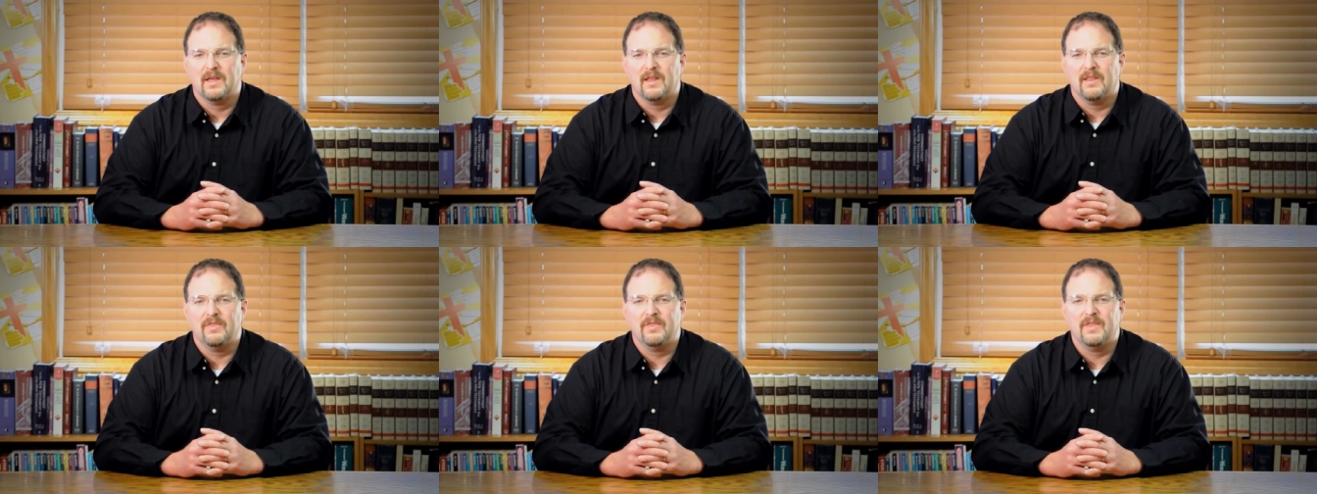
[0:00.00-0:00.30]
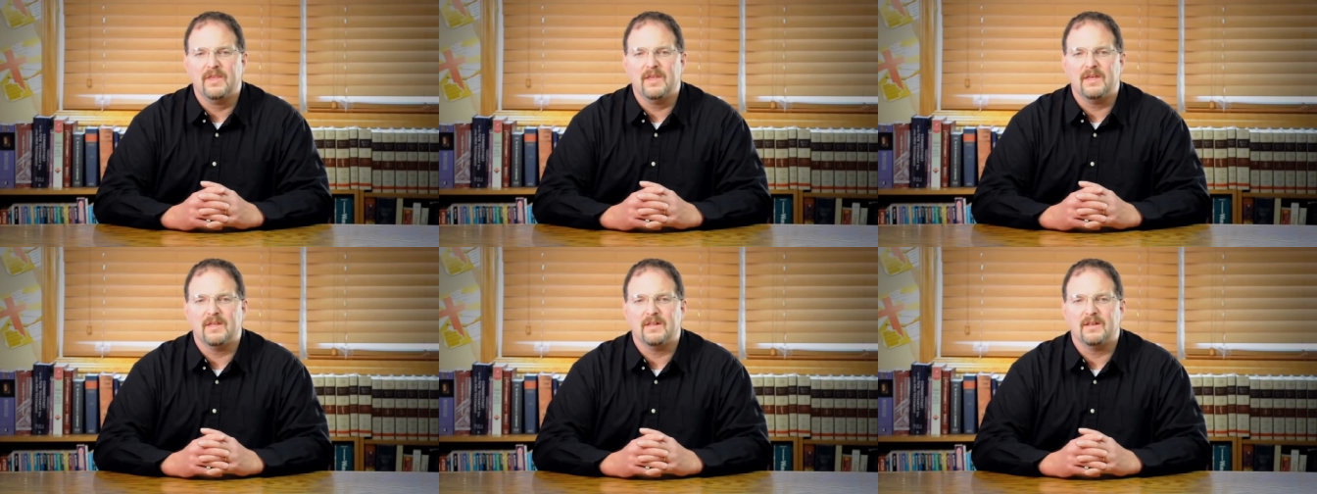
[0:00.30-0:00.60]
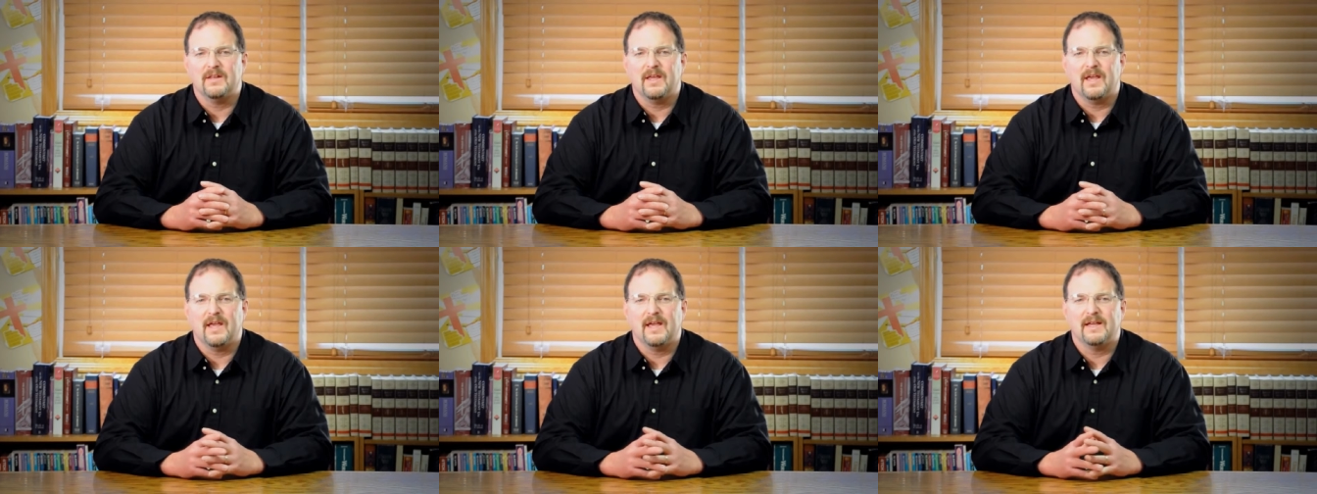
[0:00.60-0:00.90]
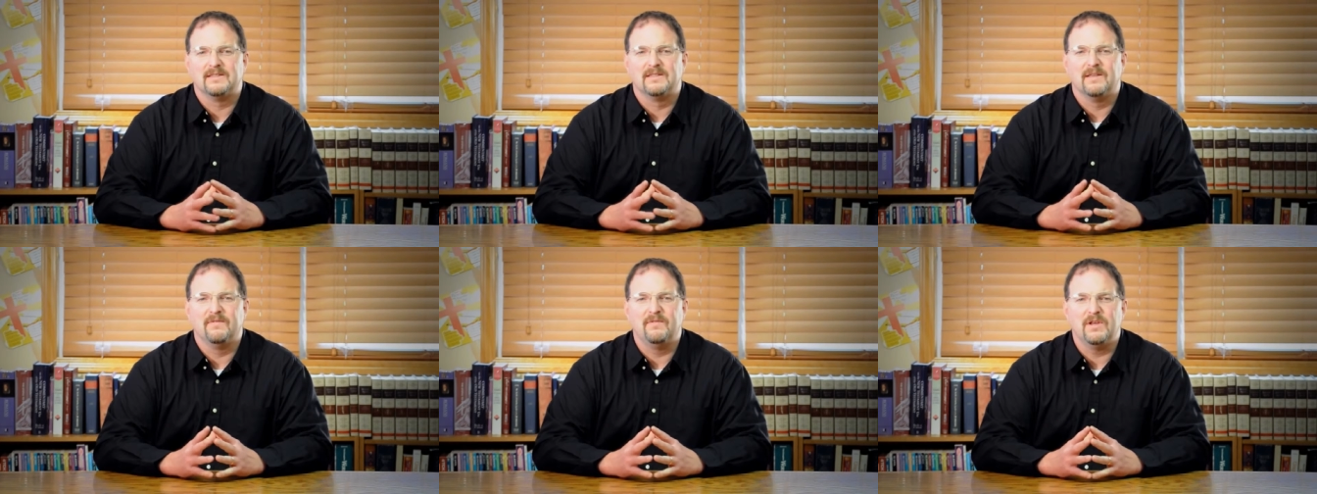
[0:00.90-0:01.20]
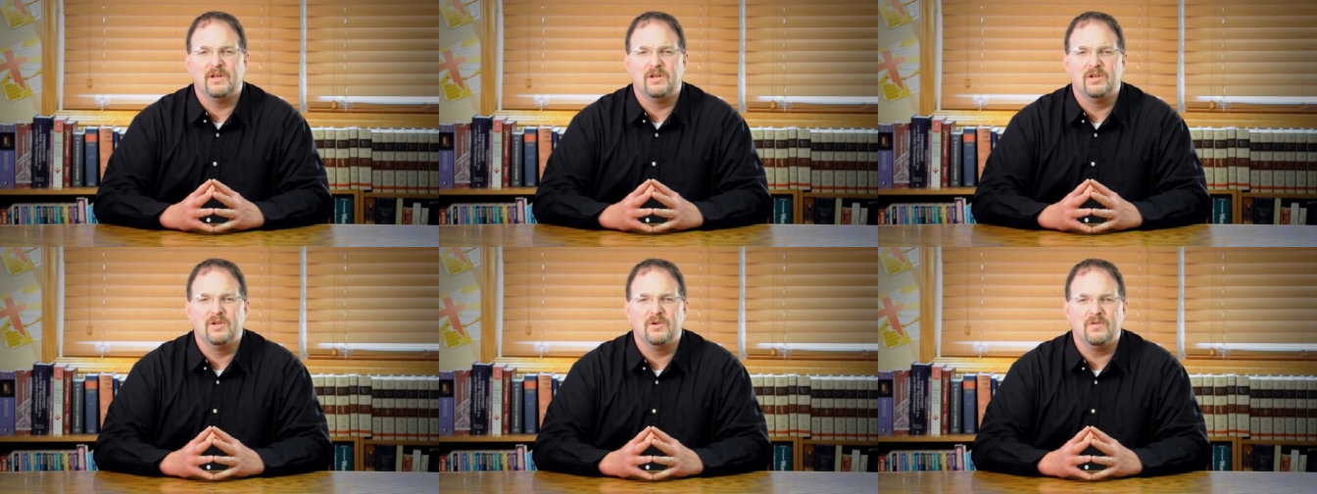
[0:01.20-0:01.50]
Then, as if he
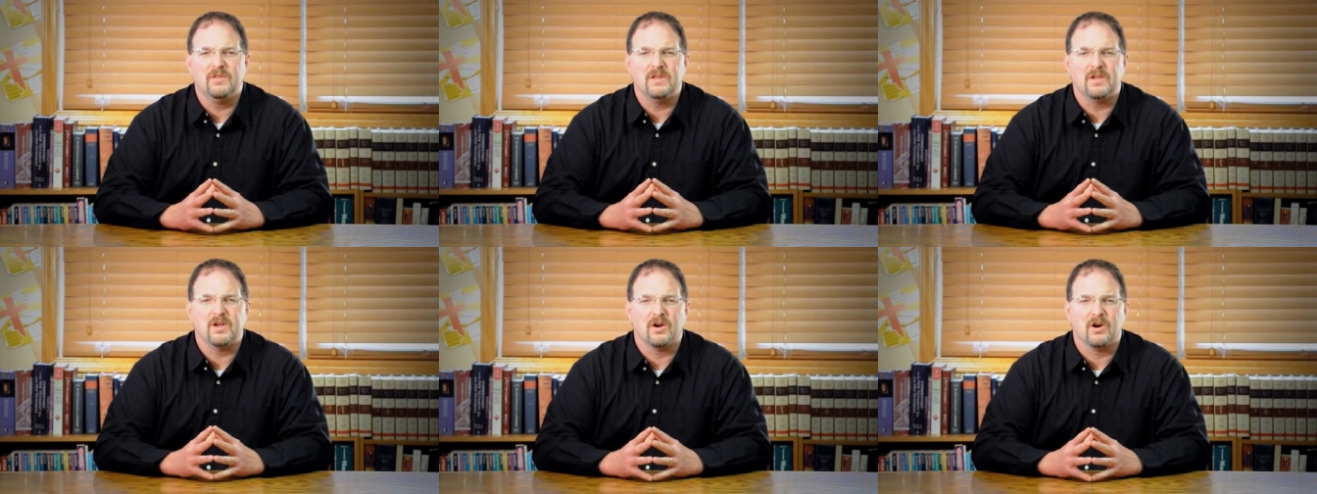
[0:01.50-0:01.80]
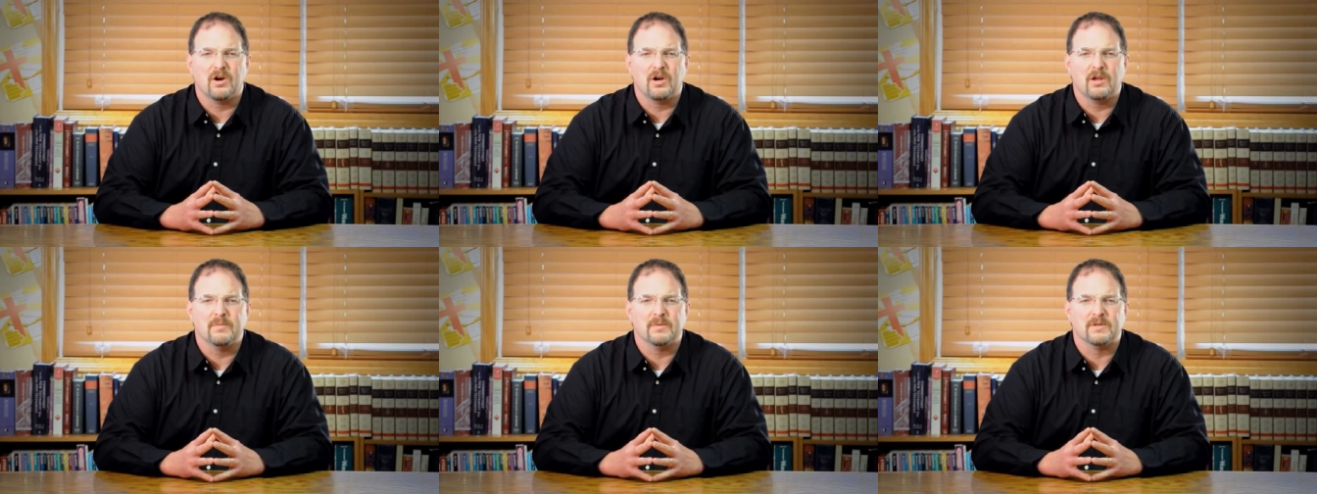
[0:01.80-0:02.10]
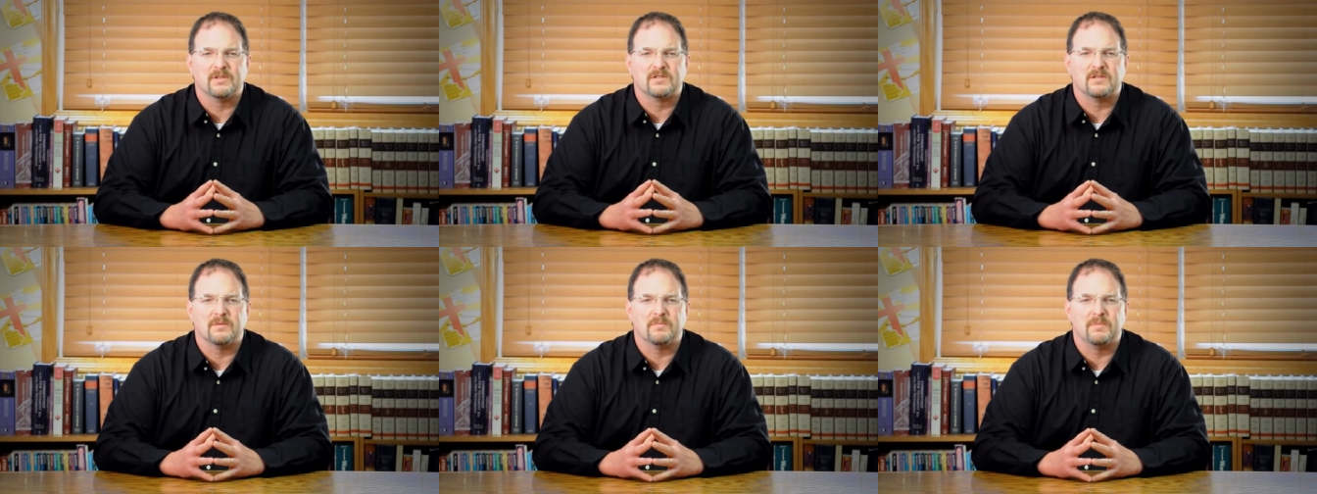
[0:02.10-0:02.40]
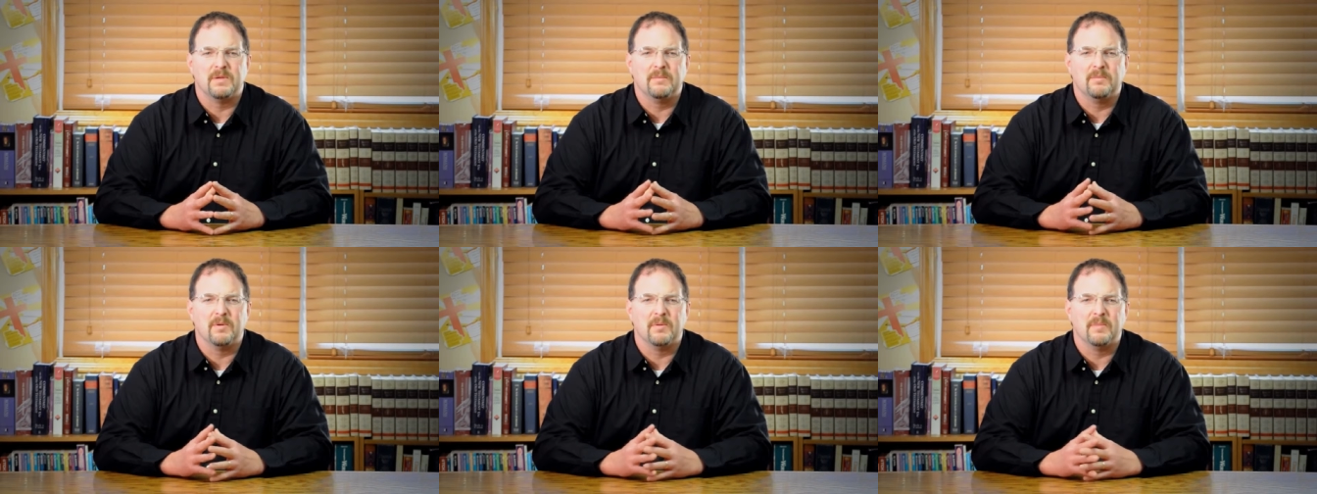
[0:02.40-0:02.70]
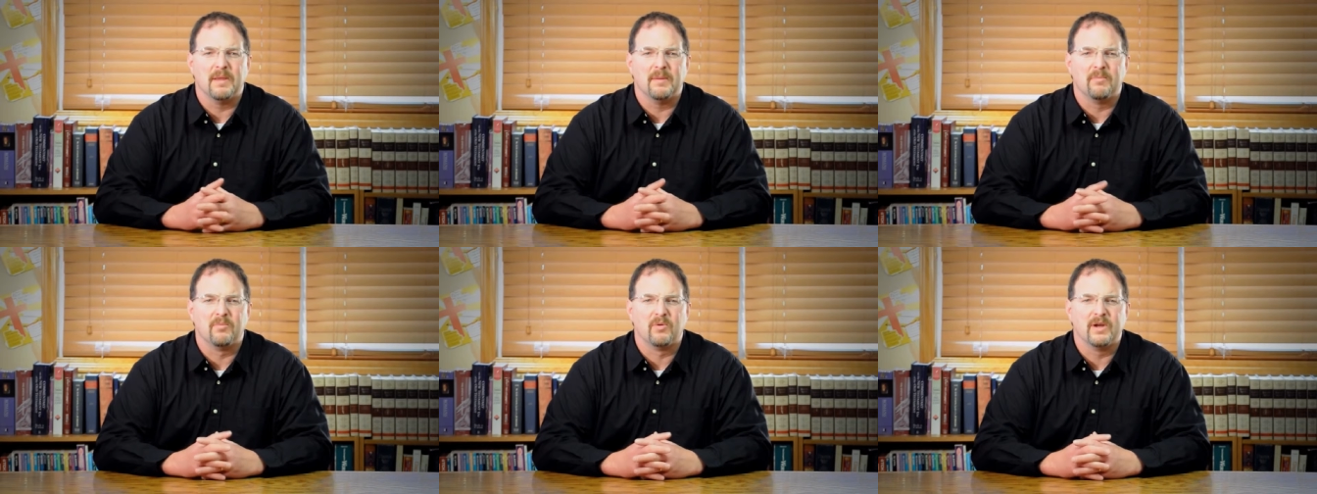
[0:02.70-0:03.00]
knew the arguments that people
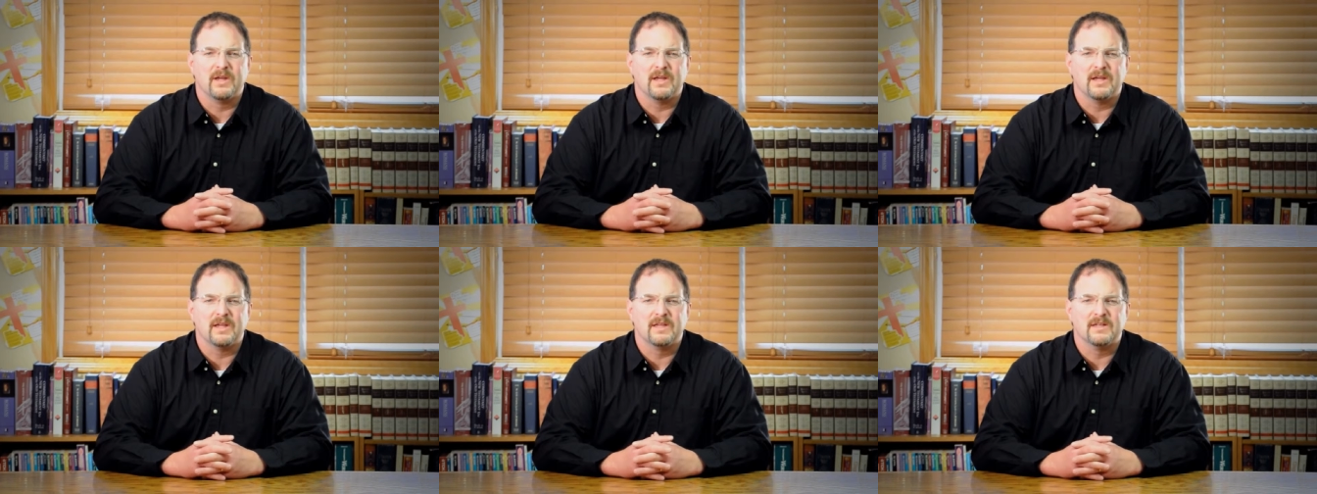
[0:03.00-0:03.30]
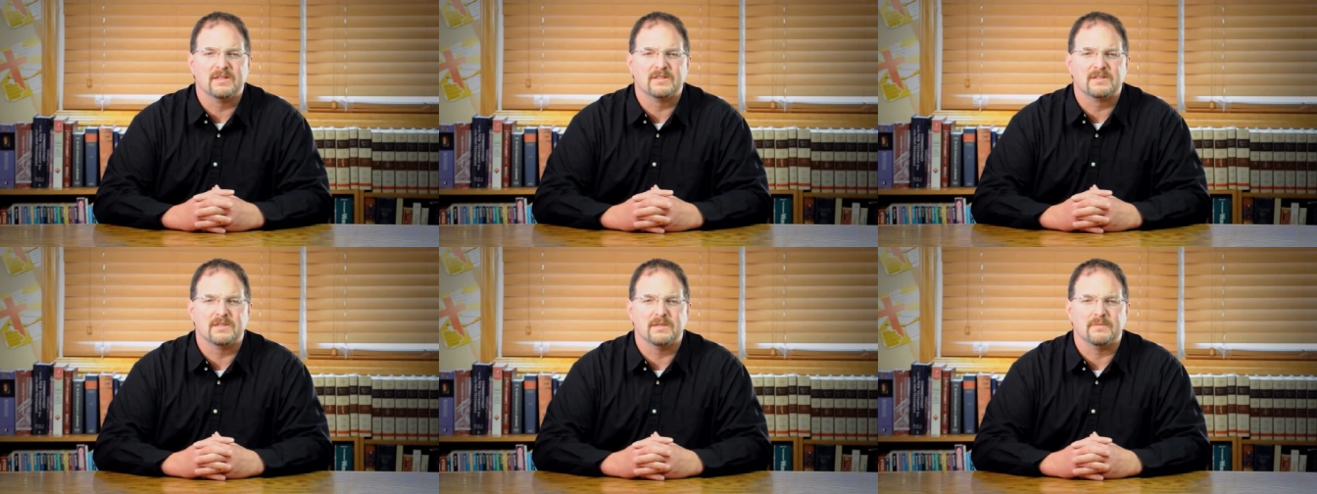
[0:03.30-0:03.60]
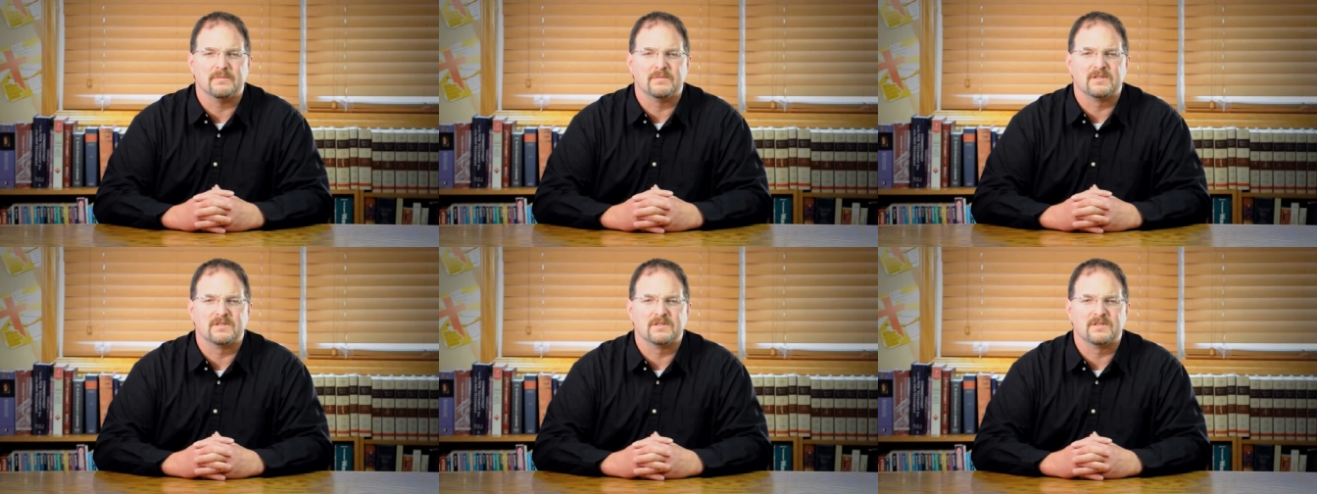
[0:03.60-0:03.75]
may bring against him,